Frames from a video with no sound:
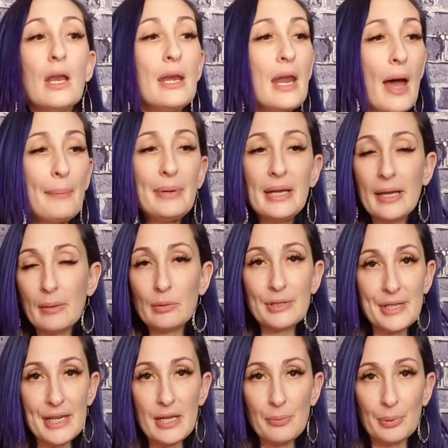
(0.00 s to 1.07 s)
not being able
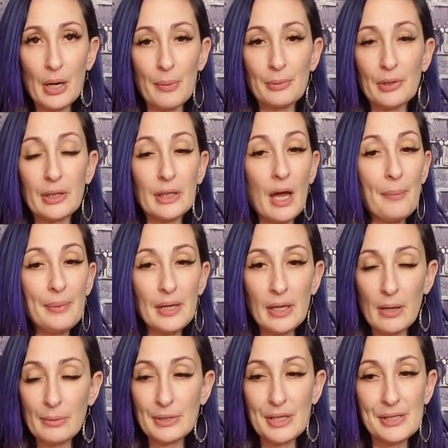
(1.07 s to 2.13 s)
to eat properly, not being
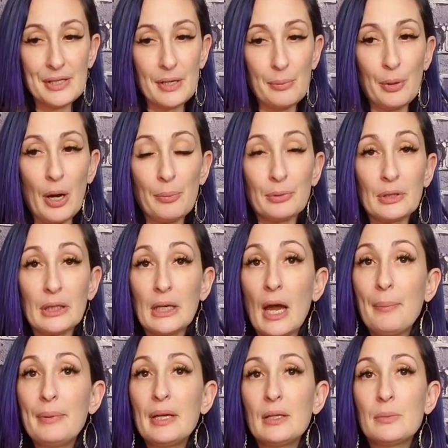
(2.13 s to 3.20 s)
able to sleep properly,
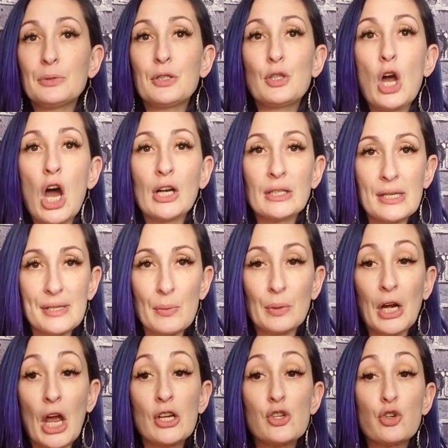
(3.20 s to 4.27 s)
not being able to talk to
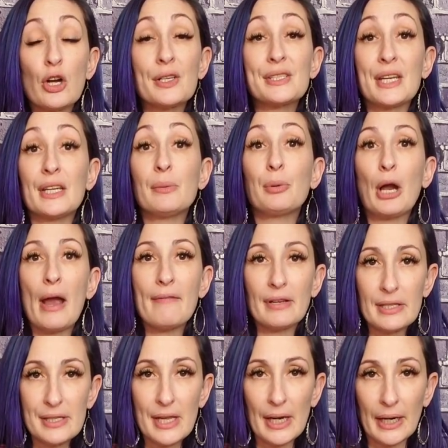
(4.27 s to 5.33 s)
someone I trust in a
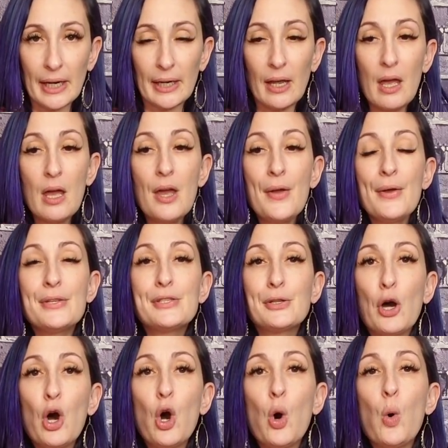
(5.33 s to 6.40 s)
private setting.
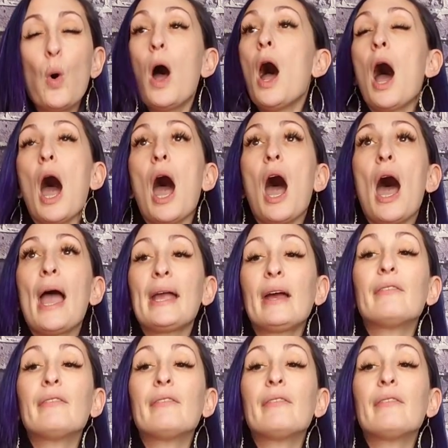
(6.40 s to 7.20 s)
So I